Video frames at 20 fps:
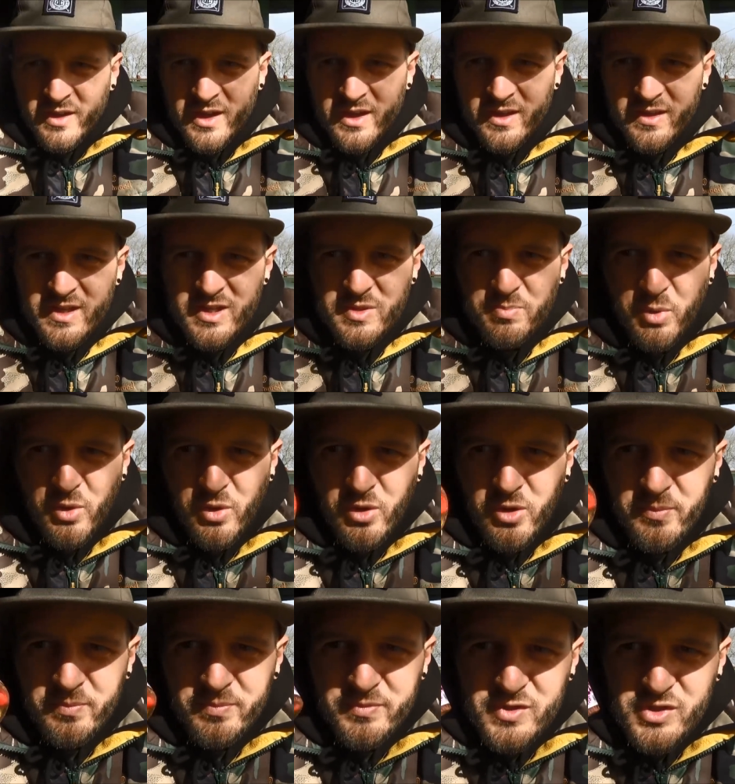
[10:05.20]
in this
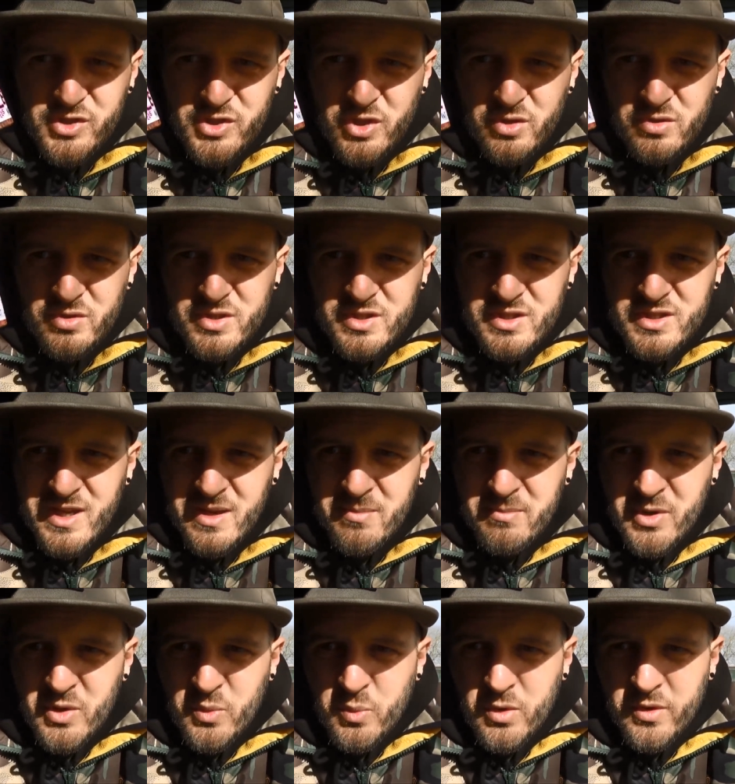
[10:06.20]
pot, Juice
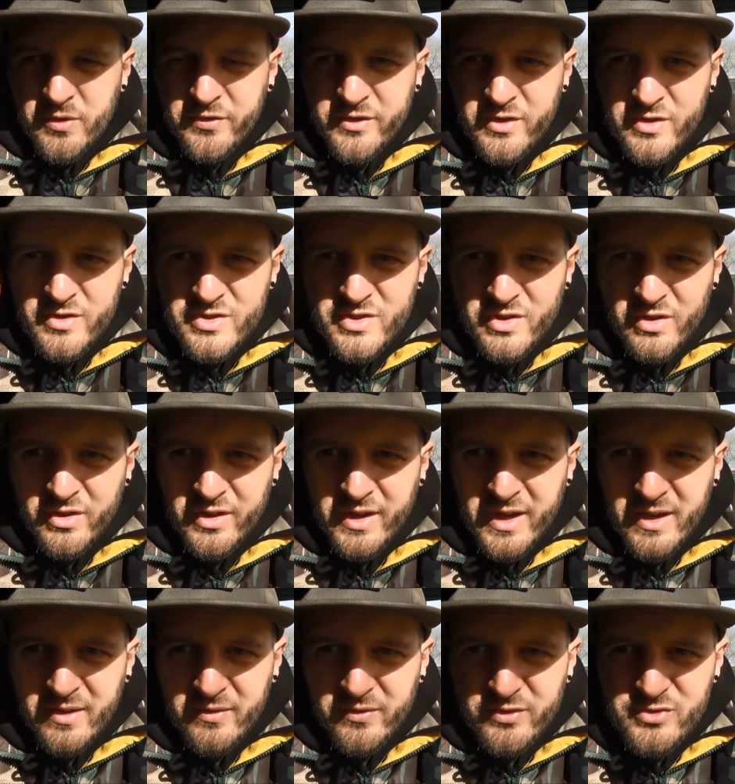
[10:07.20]
10mm wafters, I
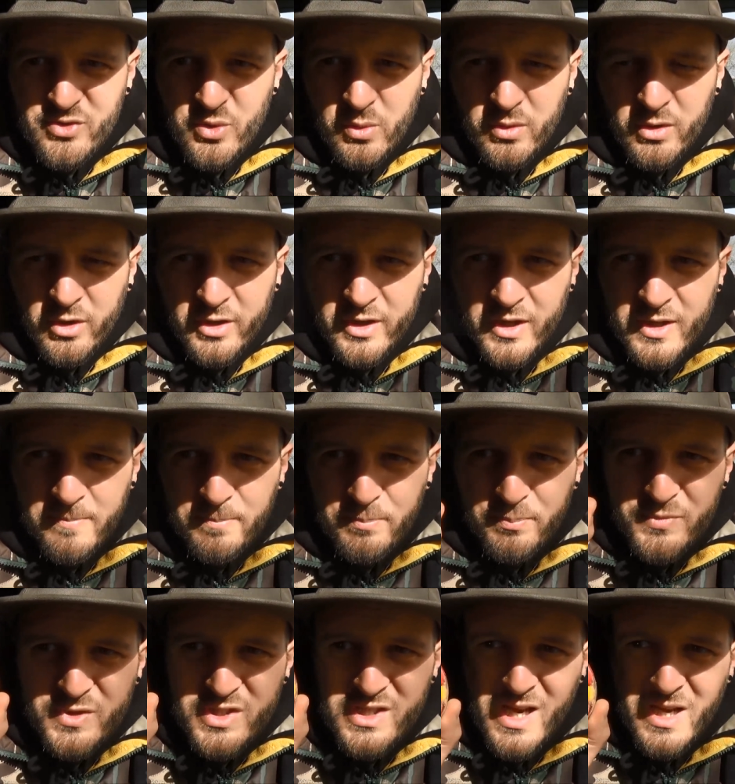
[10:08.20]
have sort of like
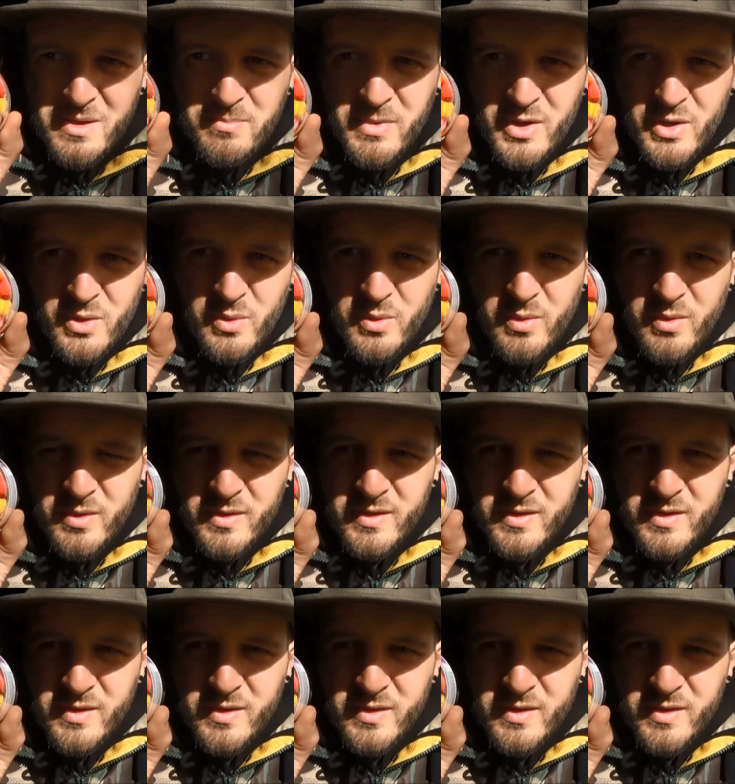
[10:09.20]
10mm